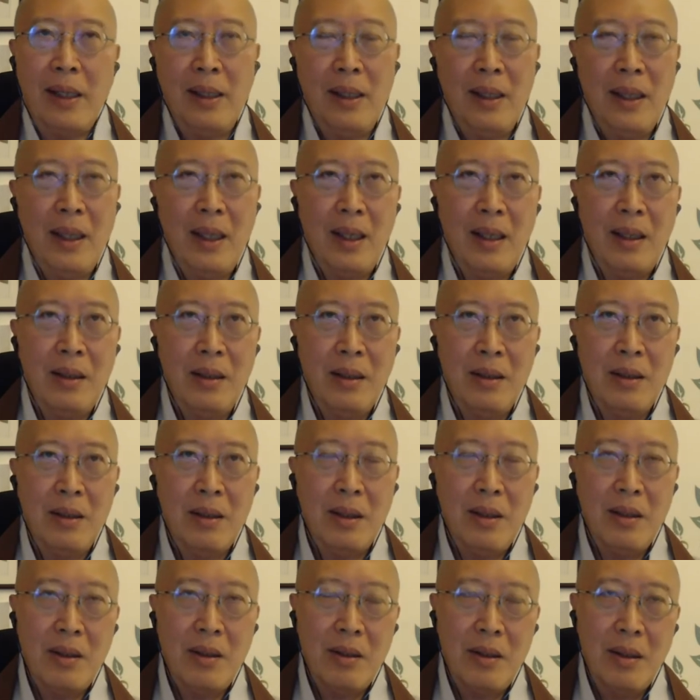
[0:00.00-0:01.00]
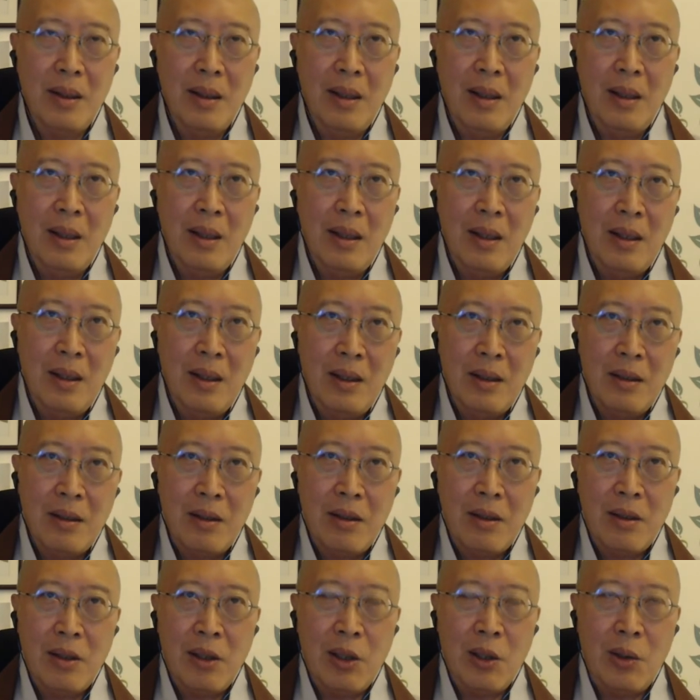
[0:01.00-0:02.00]
lightning just
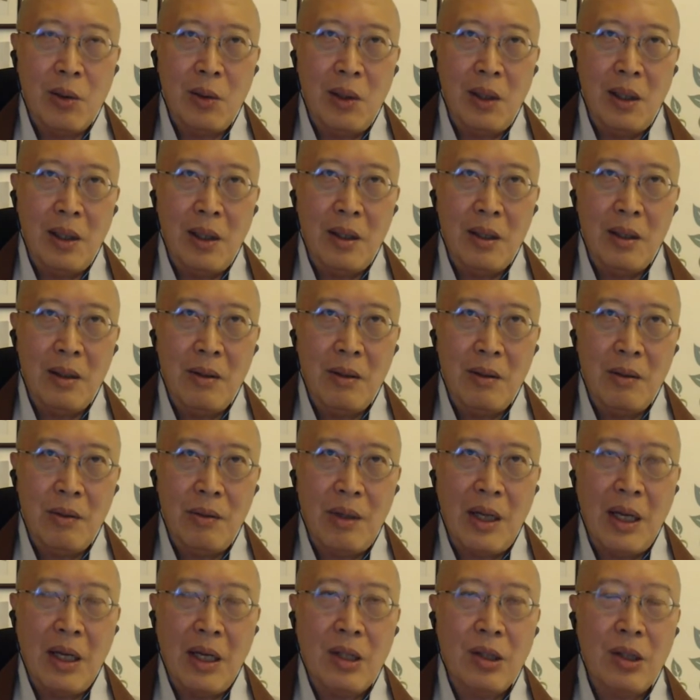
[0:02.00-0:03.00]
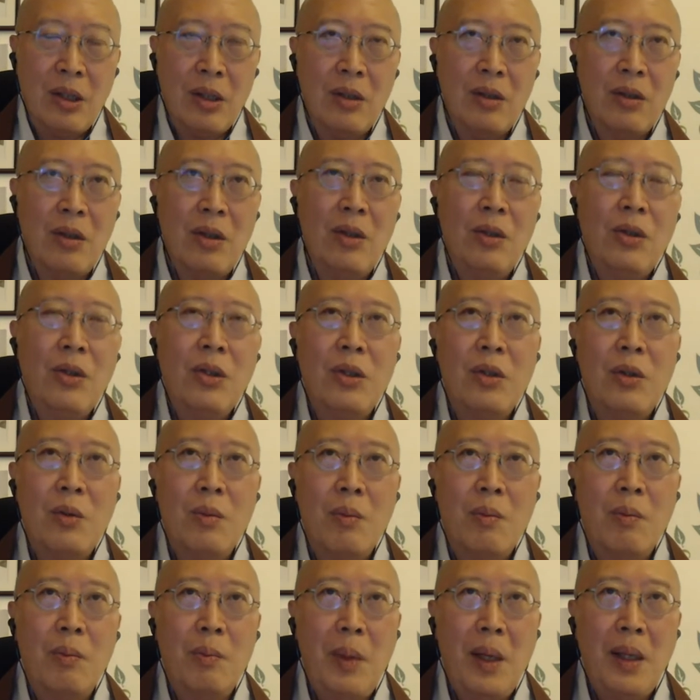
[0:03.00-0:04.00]
slowly flashing. So
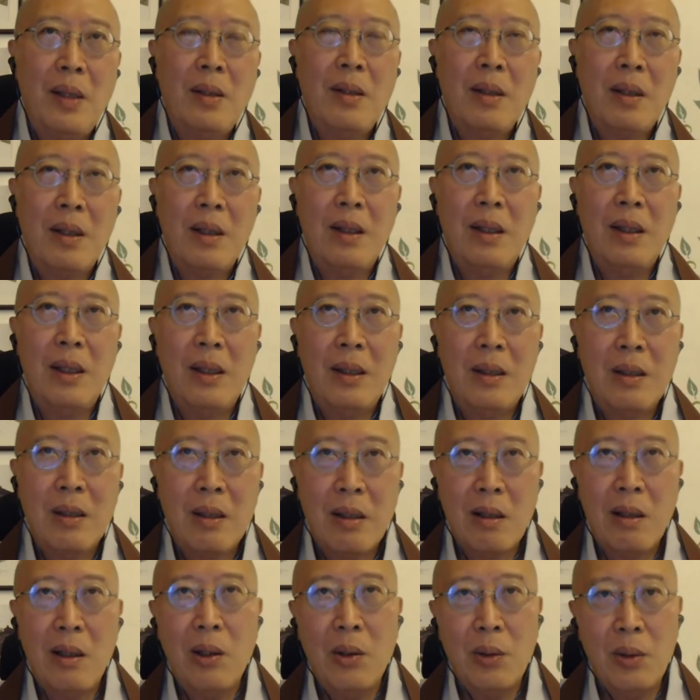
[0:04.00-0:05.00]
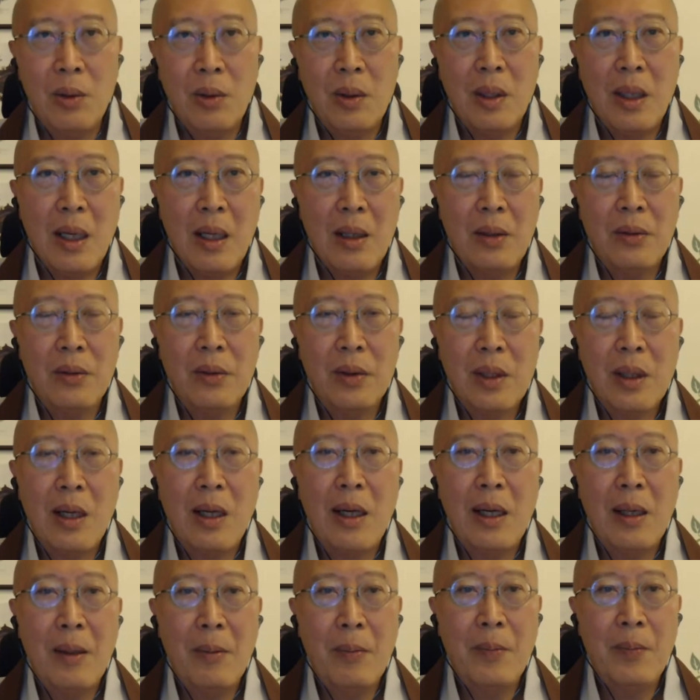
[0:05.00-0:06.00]
she's basically slowed down
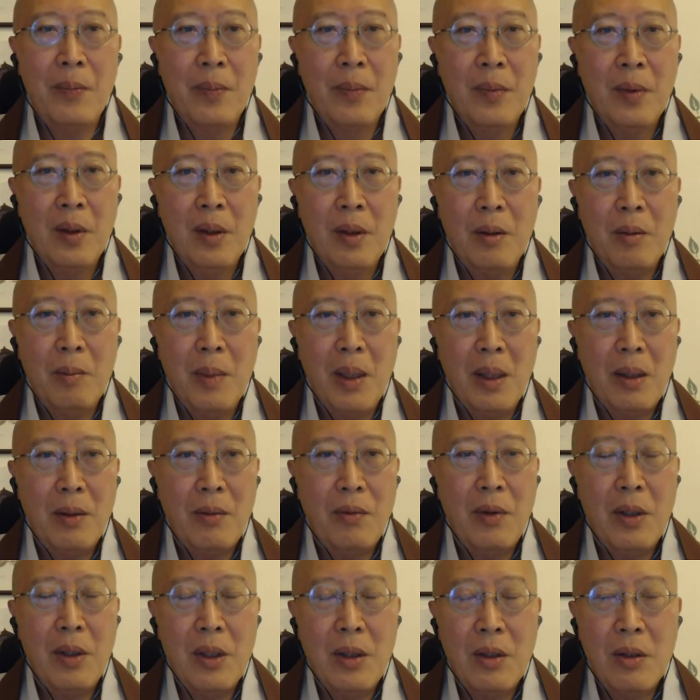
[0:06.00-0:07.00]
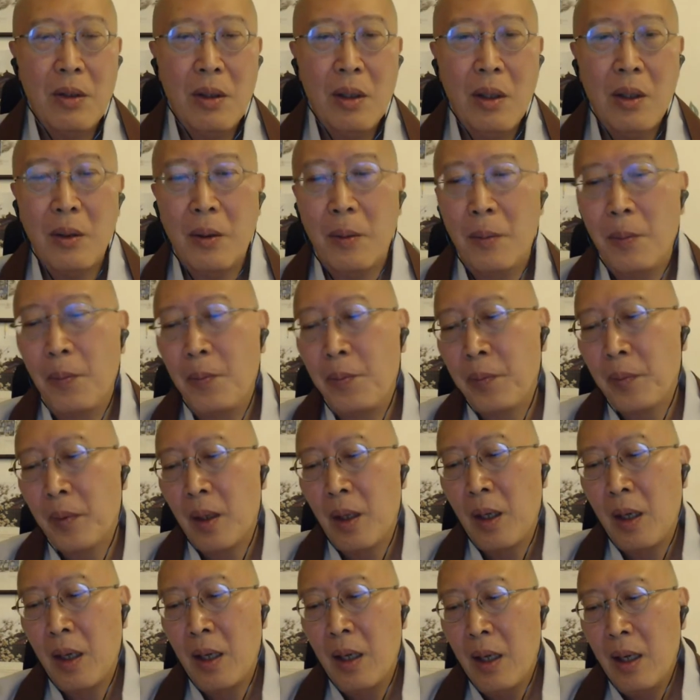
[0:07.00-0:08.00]
time to make it very slow.
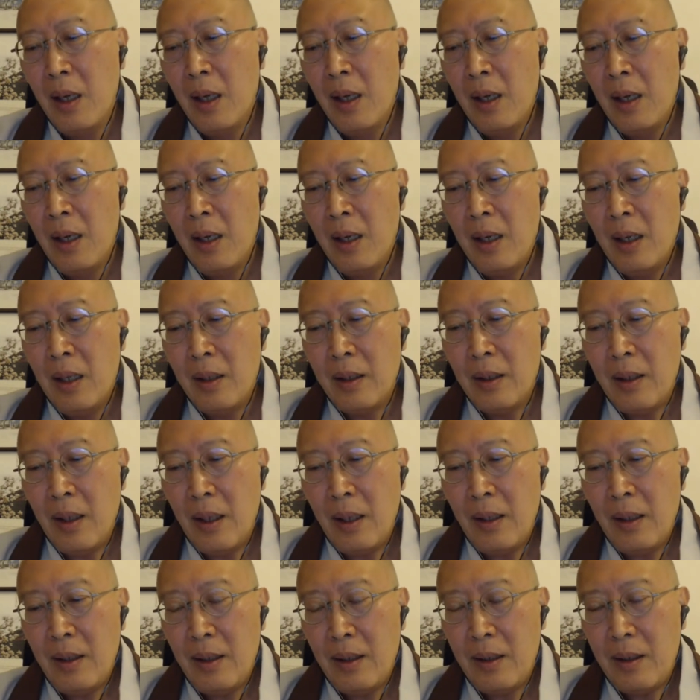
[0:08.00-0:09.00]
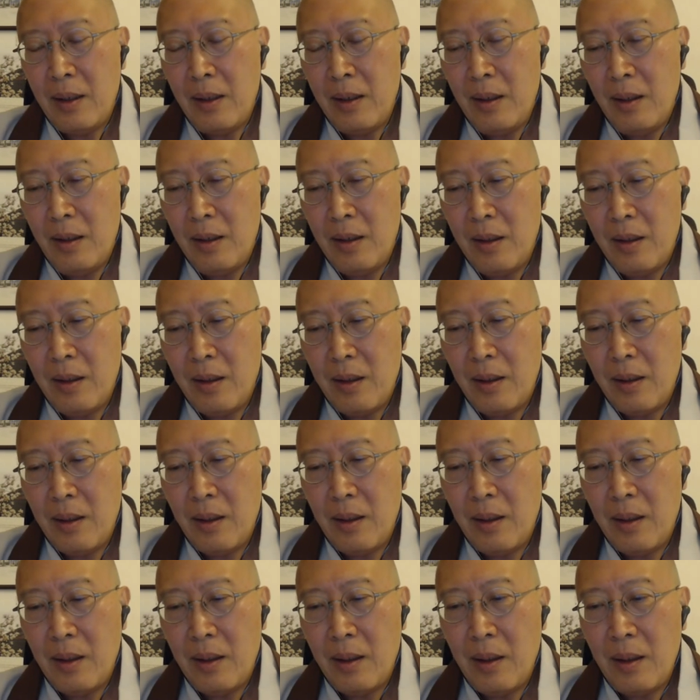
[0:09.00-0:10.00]
Then
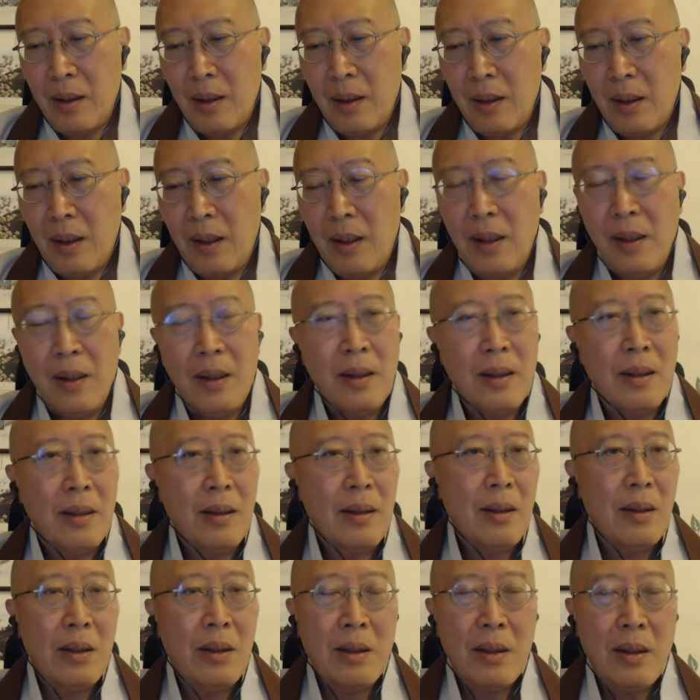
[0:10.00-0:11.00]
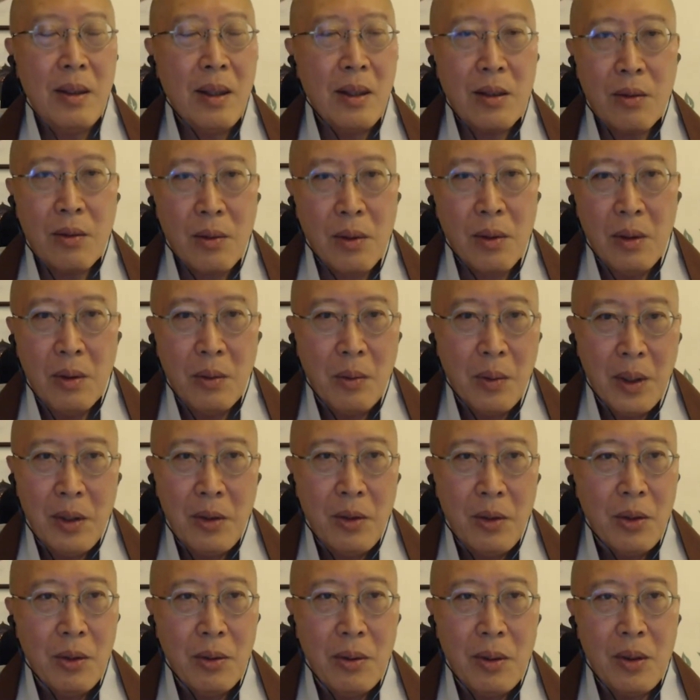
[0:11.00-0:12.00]
he sort of says, what are
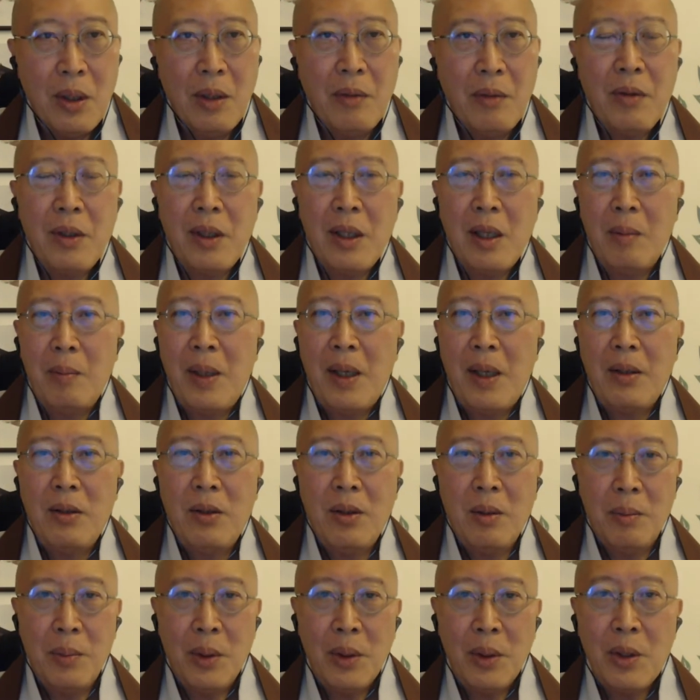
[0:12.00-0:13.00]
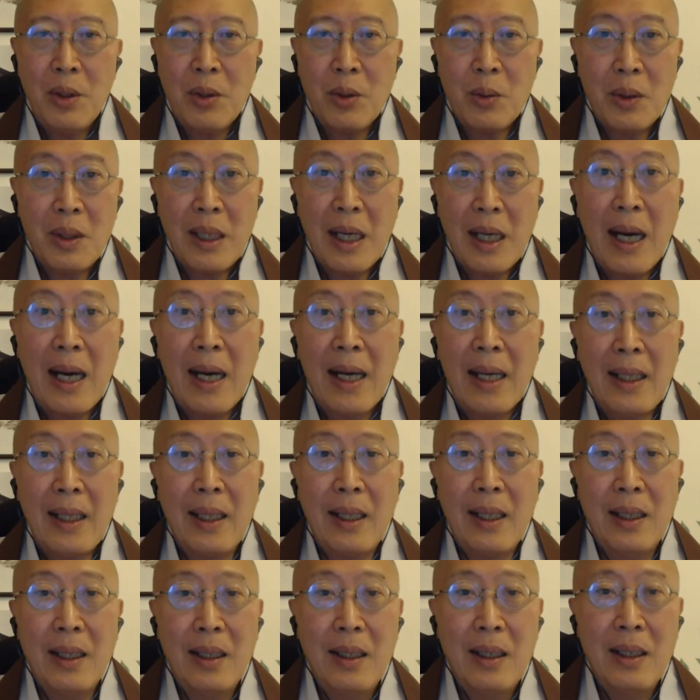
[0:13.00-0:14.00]
you doing? You have to get back to your body. You're
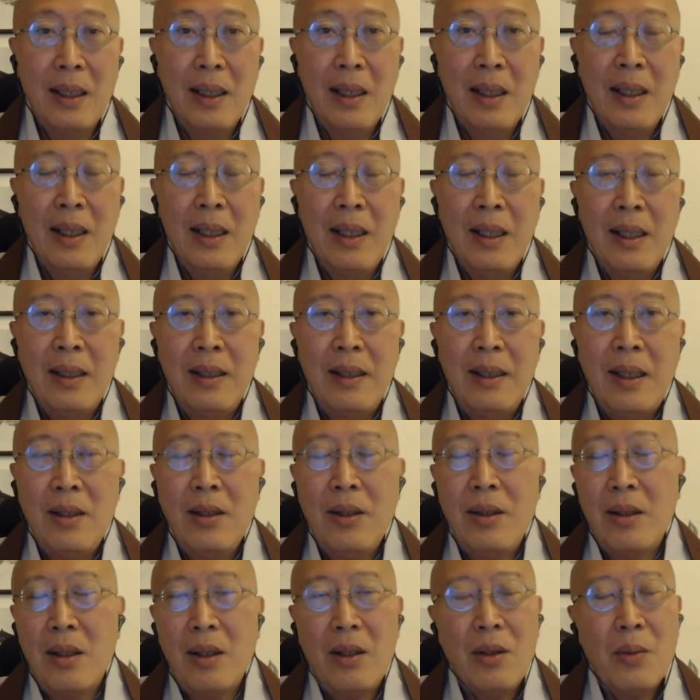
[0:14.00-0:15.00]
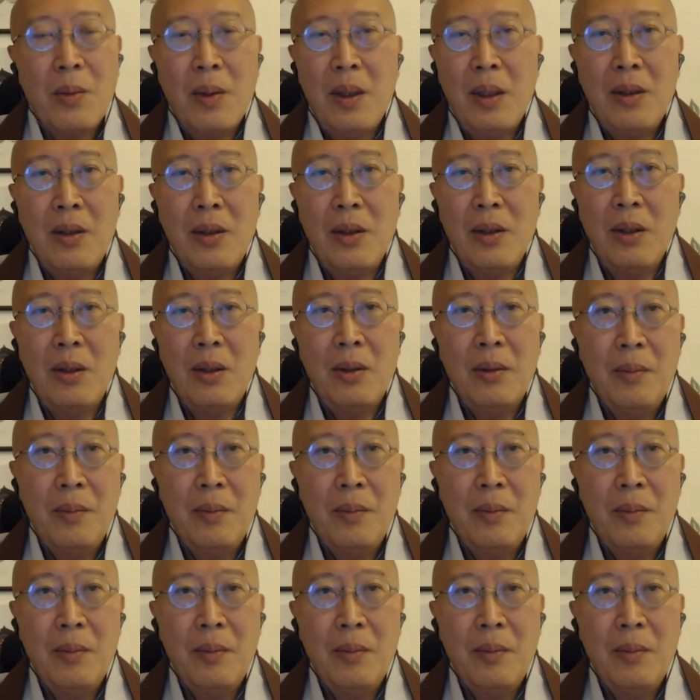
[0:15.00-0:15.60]
dying. Then she says, well,